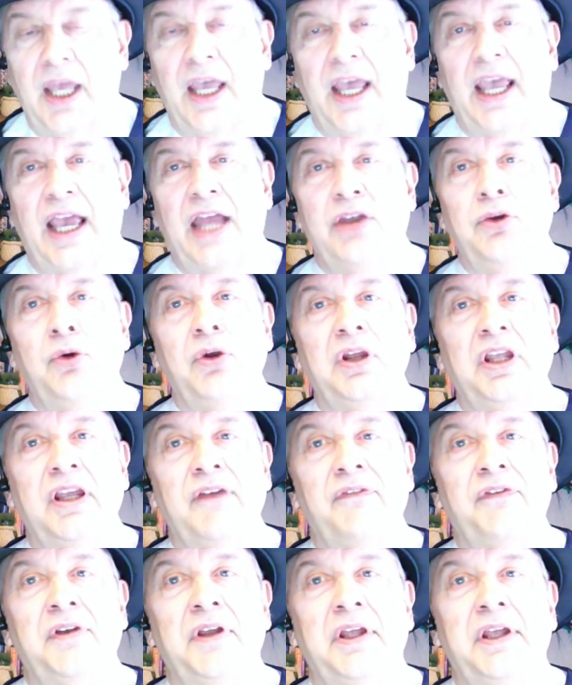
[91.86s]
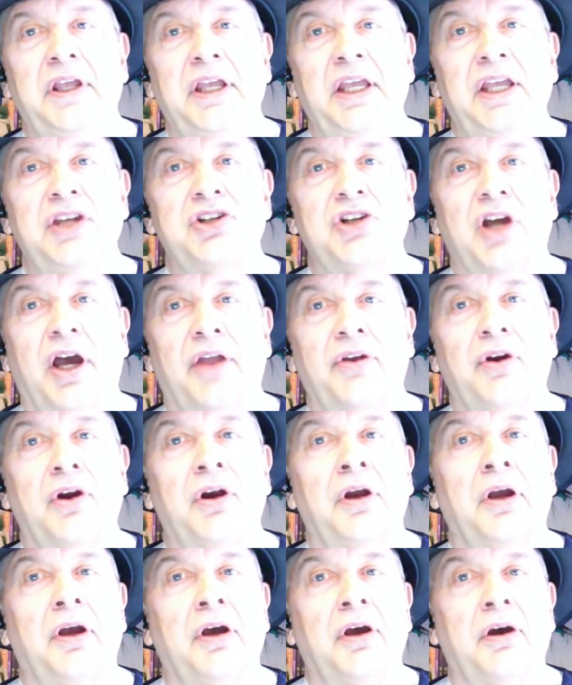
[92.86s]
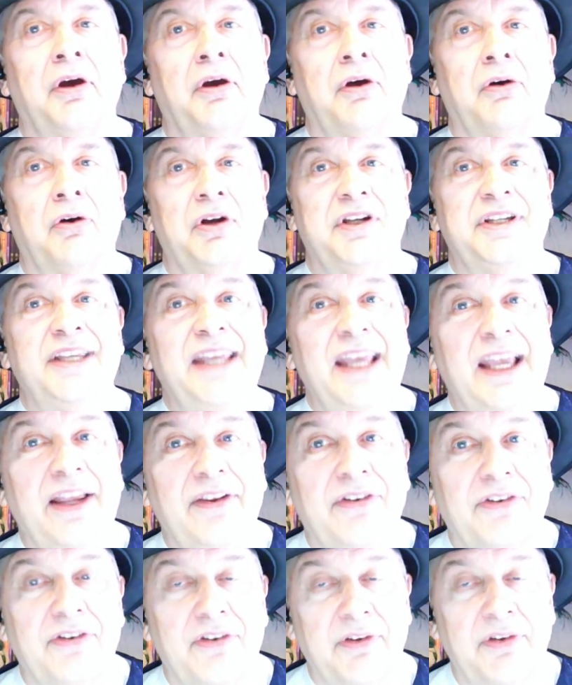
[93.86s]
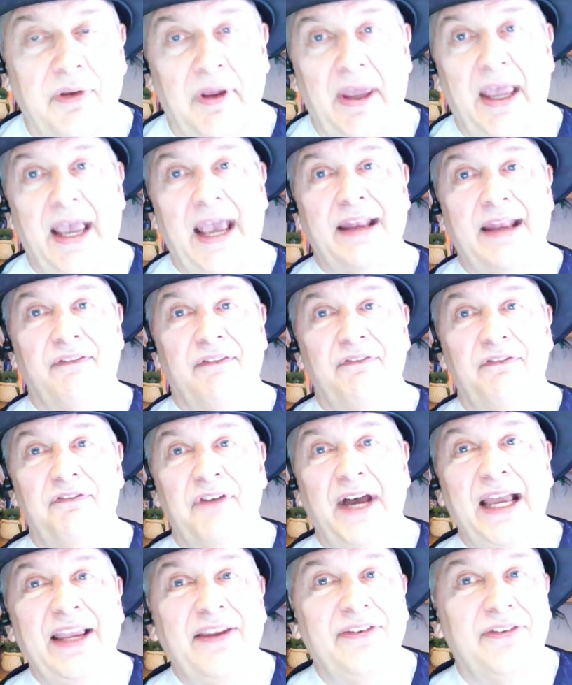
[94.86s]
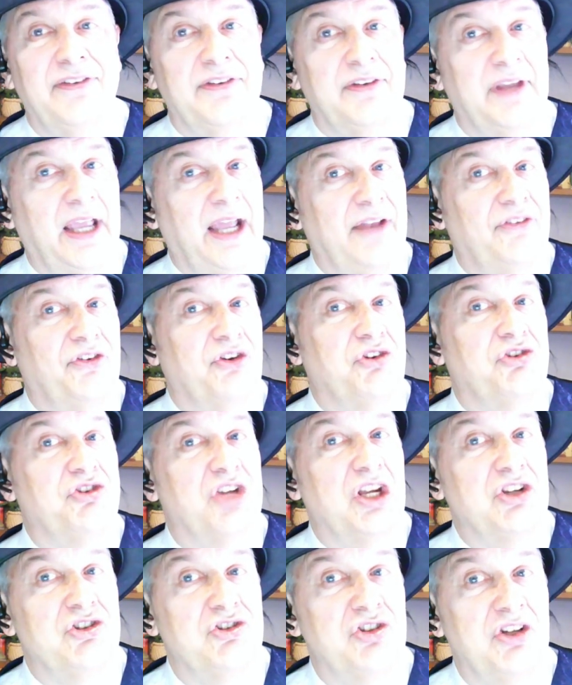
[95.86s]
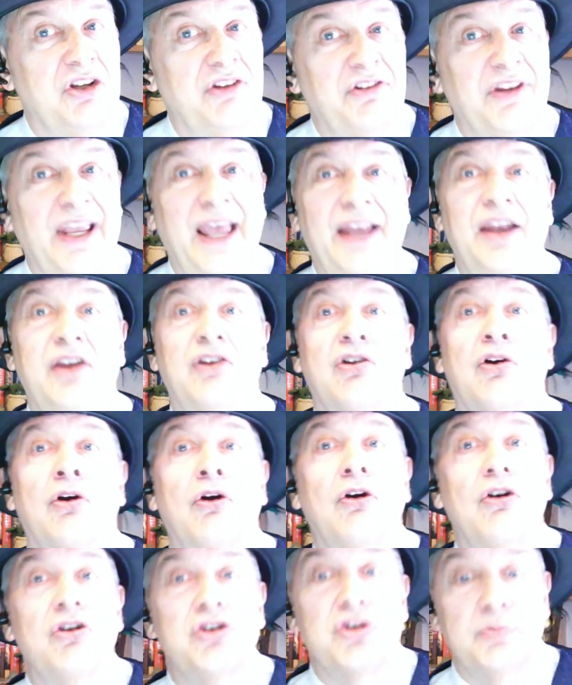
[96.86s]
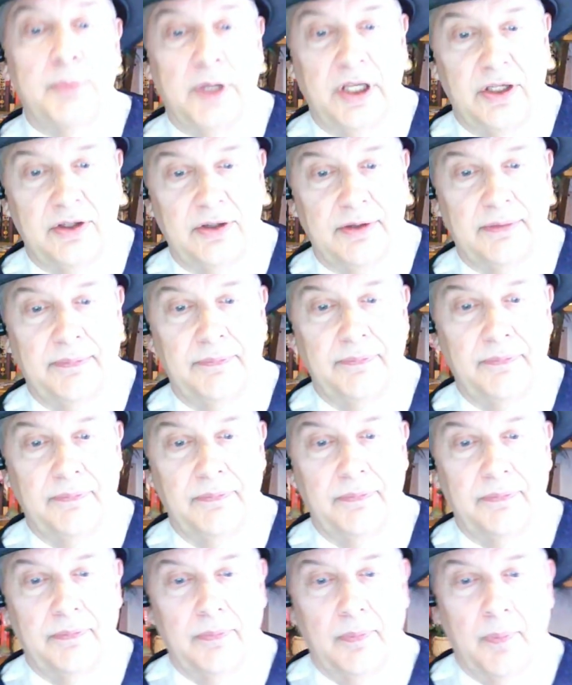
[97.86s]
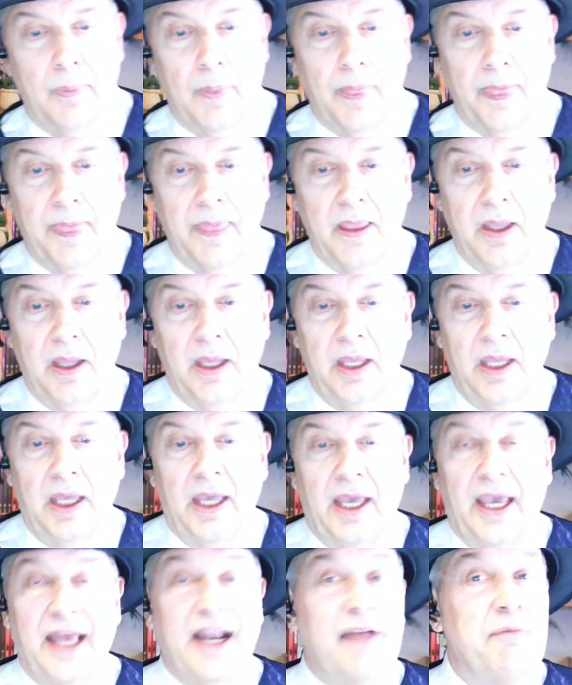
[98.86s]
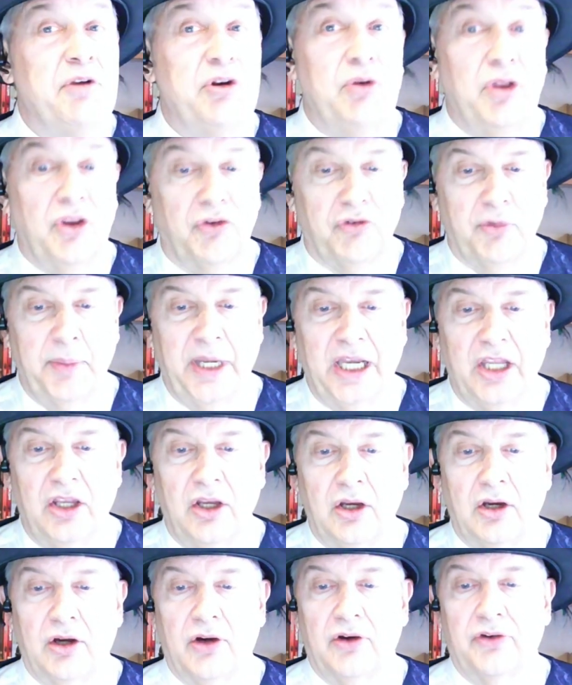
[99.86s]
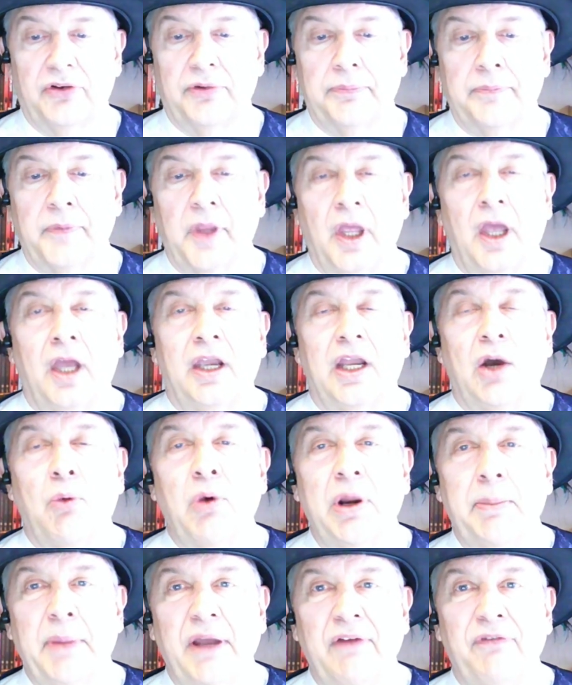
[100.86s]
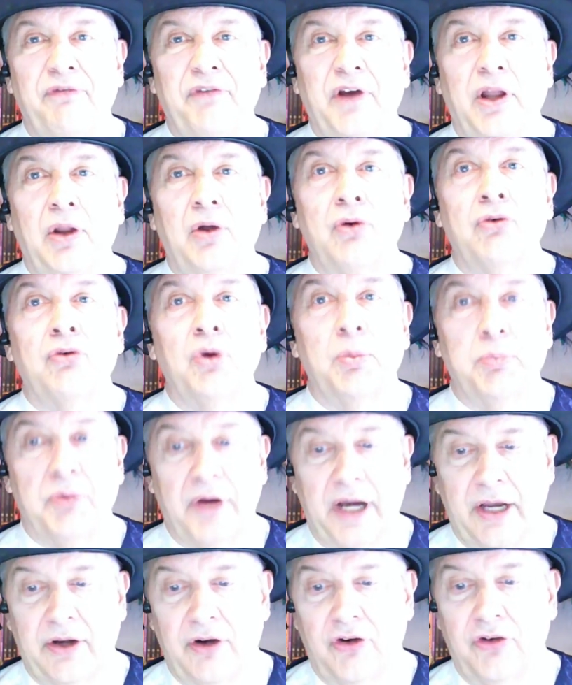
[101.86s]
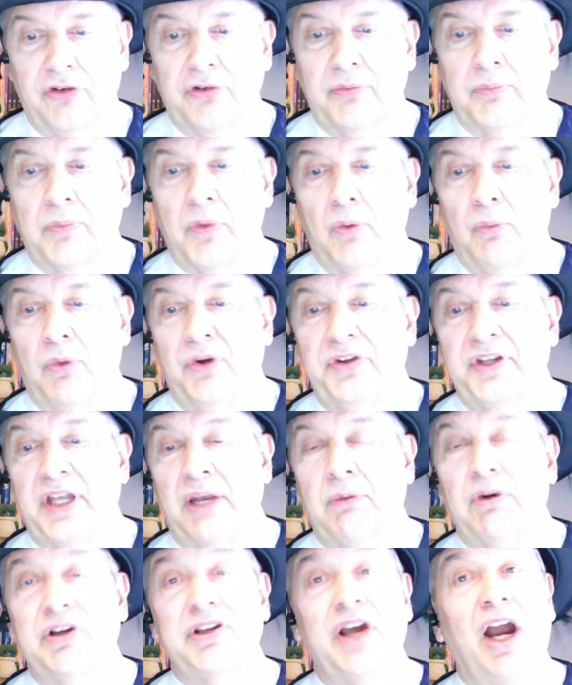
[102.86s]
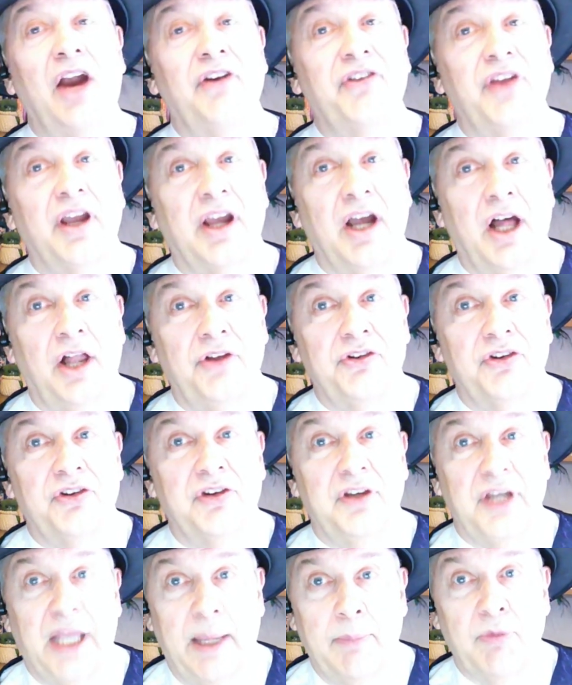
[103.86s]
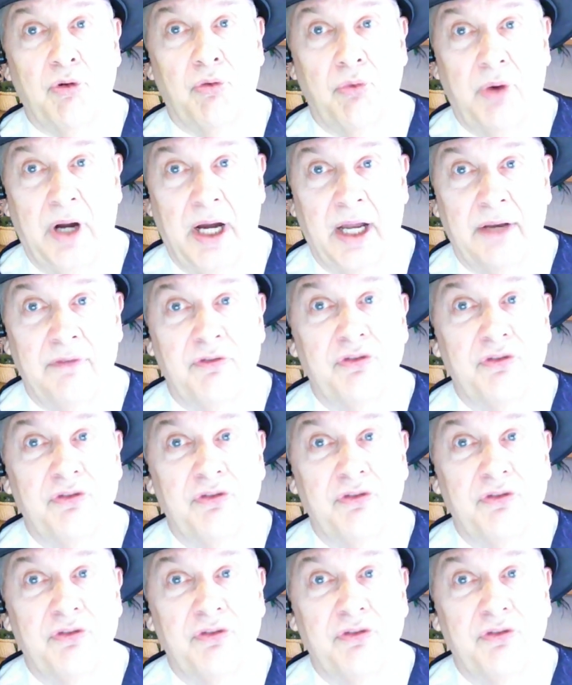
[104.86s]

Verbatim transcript: And you give each other critiques and advice and suggestions and encouragement. And I've been doing this for many years. Now, one of my fellow group writers was a retired psychologist named Ron